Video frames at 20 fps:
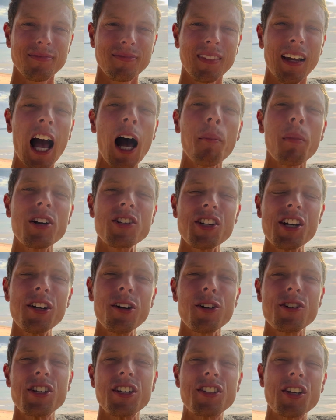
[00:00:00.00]
How much
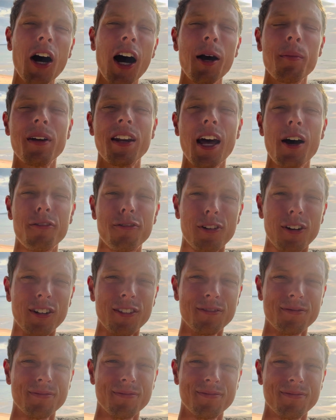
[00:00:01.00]
energy, time, and effort
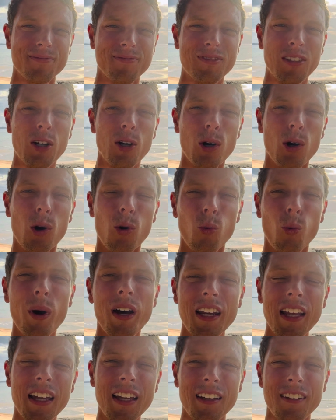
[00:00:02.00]
went
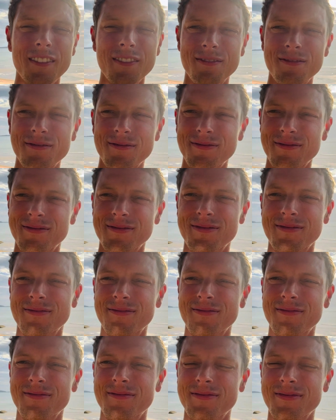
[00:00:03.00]
in
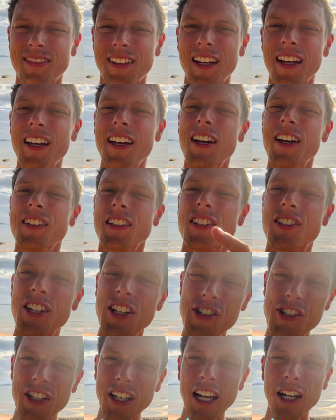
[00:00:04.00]
to
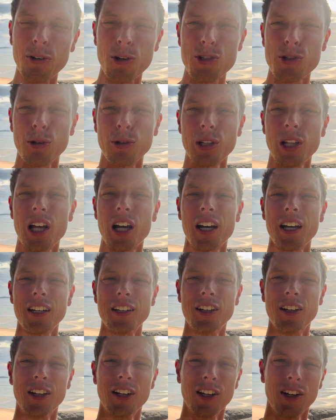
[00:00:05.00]
teaching English online
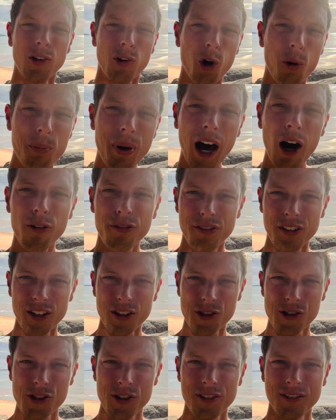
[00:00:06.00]
on
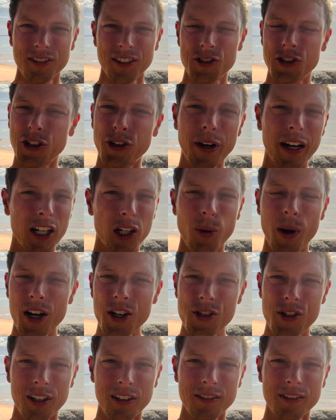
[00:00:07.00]
Palfish? It's a great
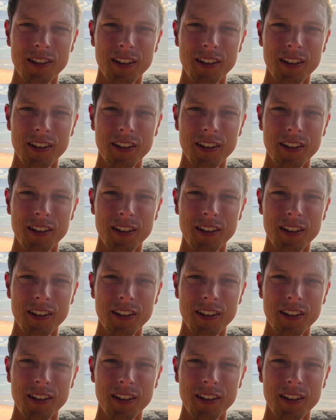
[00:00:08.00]
question.